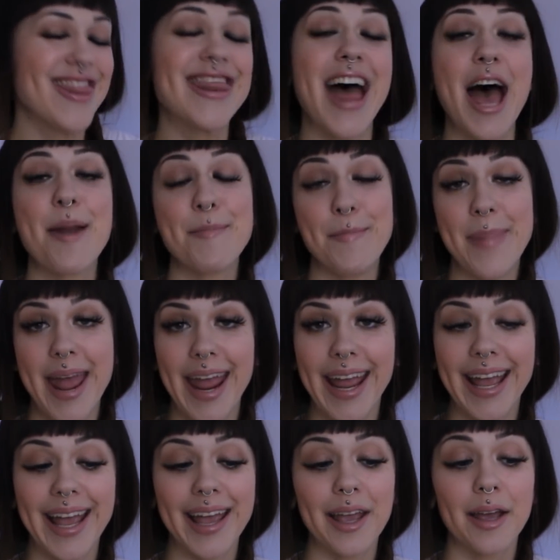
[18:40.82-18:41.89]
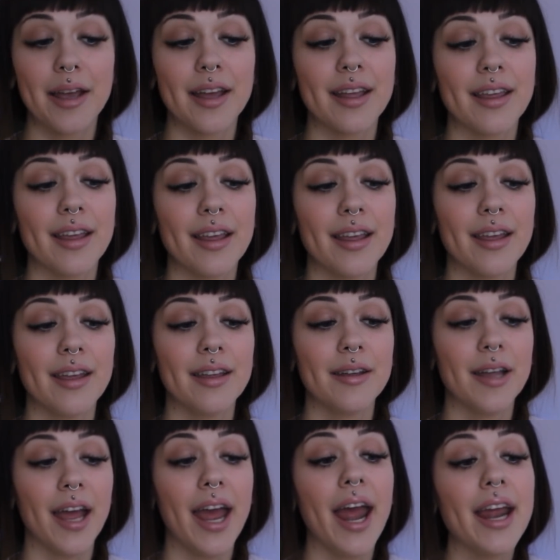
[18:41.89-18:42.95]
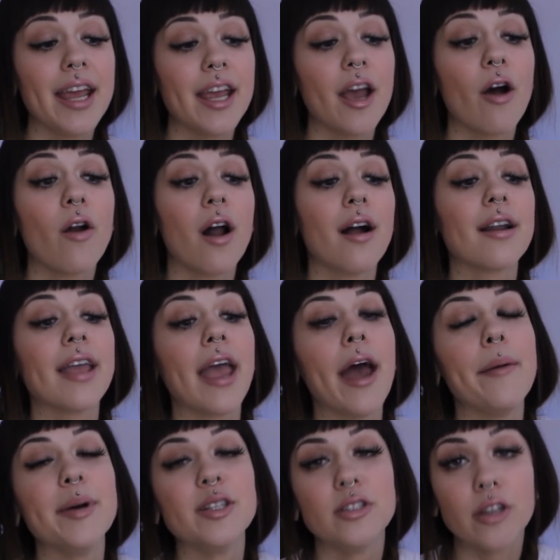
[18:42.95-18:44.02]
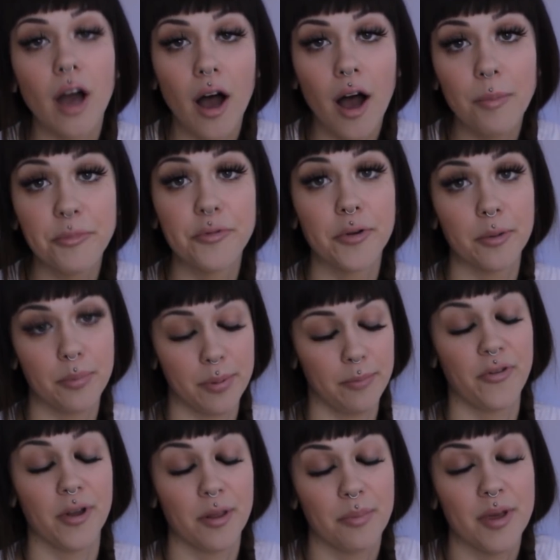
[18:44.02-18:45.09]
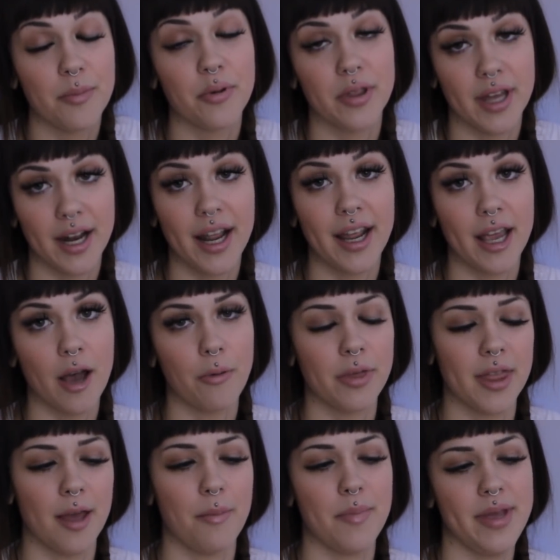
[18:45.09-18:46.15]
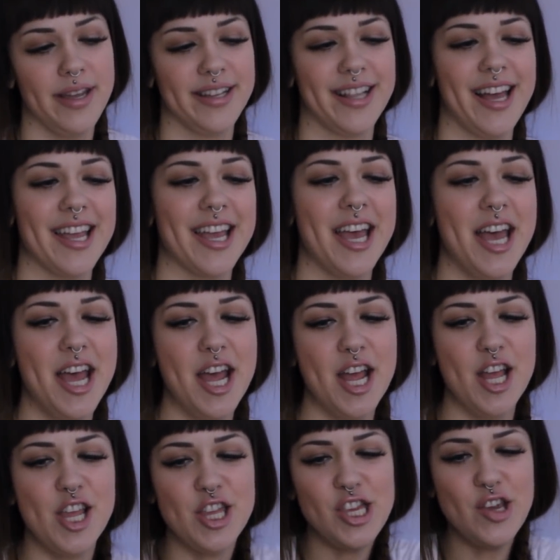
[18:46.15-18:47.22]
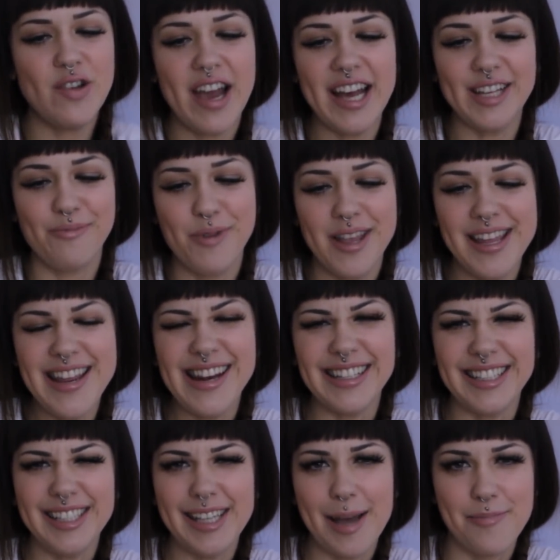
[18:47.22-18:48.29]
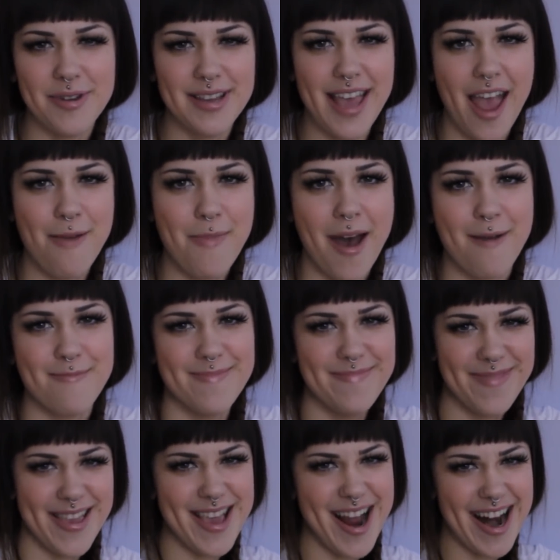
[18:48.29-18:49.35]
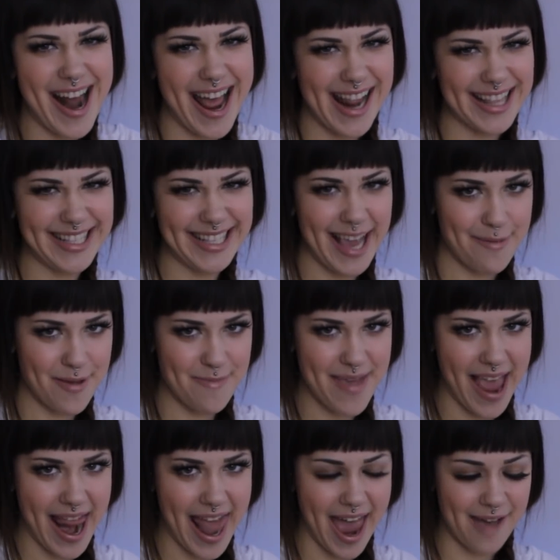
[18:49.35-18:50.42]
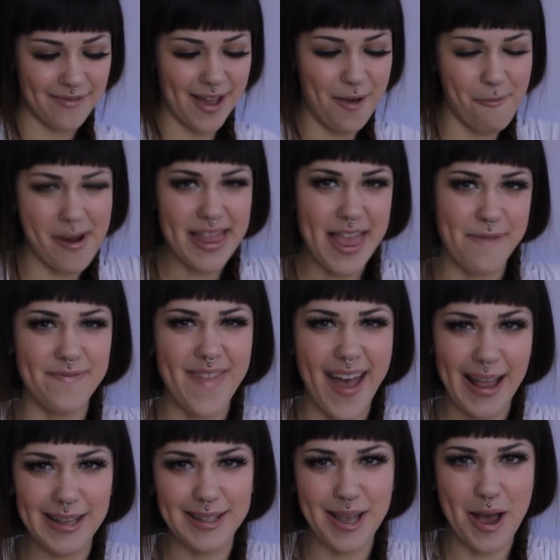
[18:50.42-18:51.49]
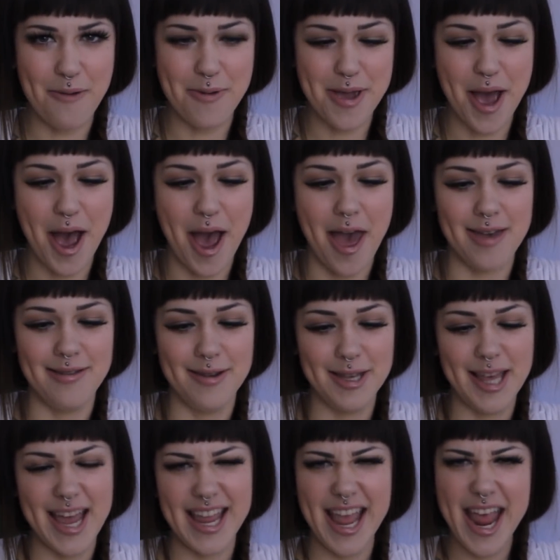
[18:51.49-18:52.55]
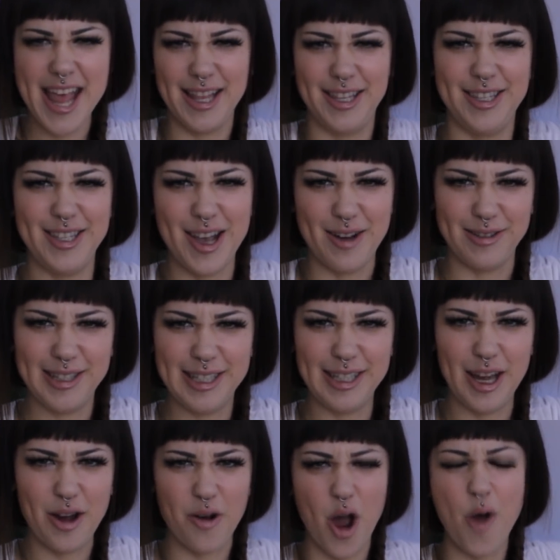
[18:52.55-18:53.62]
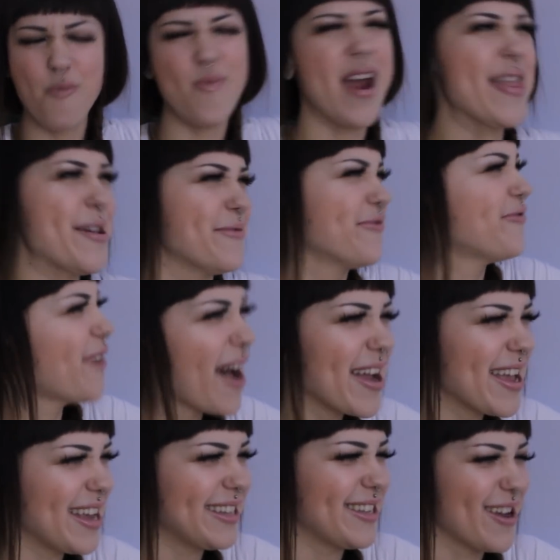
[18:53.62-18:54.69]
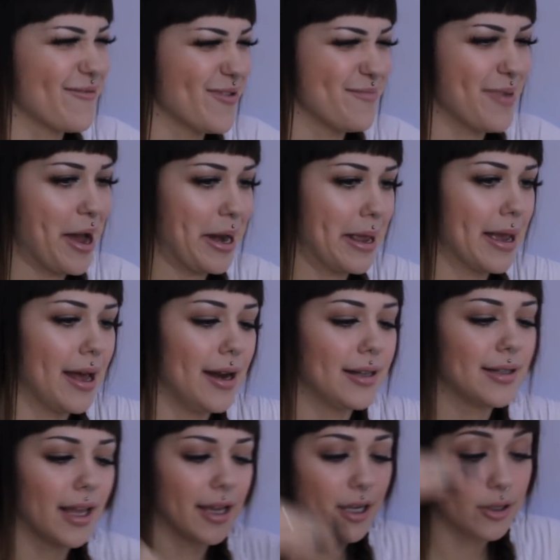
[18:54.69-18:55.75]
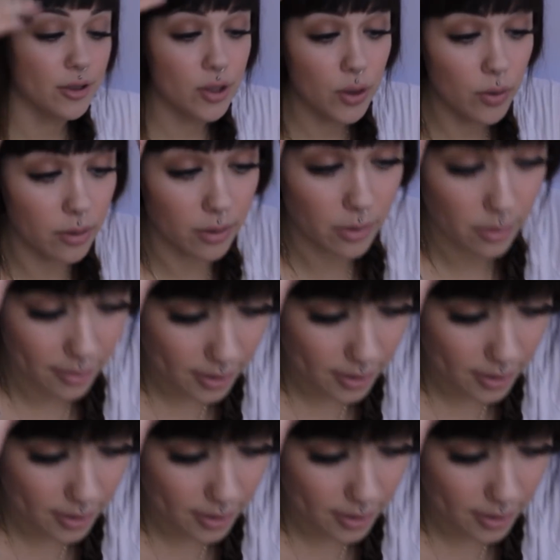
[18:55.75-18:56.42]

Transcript: that make hanging out on cam a job for the people that hang out with them, being like, you guys really need to step your game up. You're not tipping me enough. What the fuck is going on? Like, it's so slow. Where the fuck is everybody? And it's like, dude,